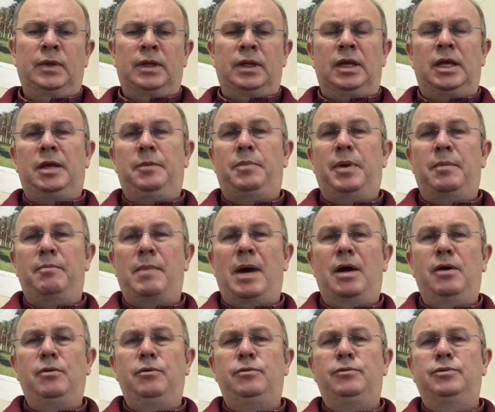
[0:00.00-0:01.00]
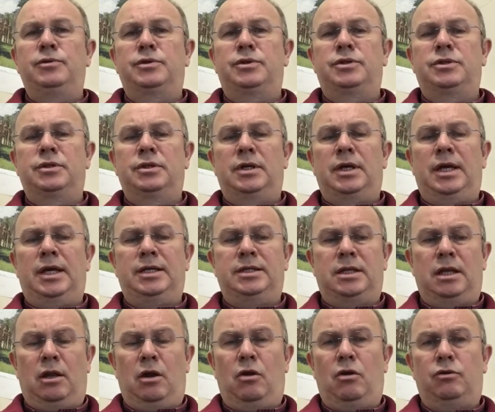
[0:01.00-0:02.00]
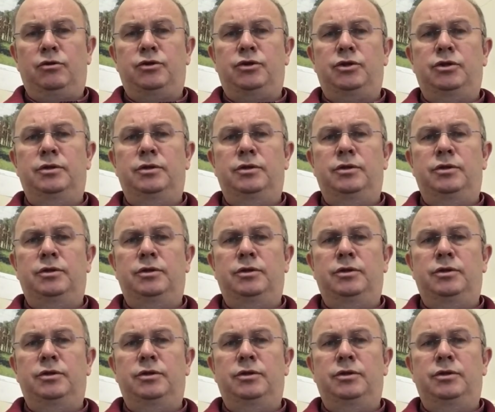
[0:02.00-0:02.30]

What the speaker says: He bemoans his lot.